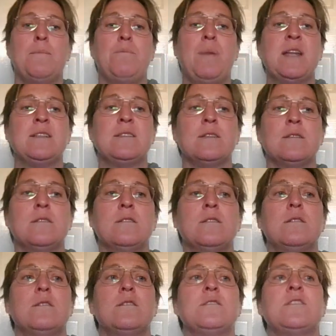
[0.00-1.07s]
But
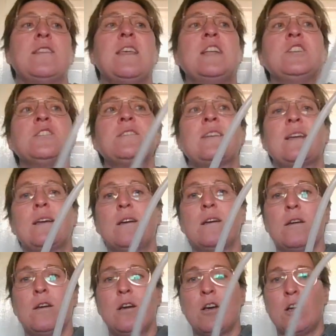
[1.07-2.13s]
so then just
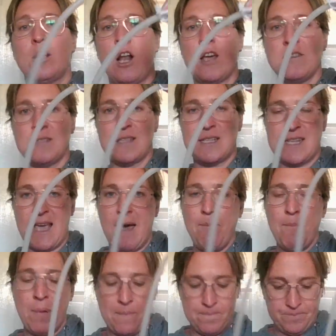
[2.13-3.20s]
close the tap,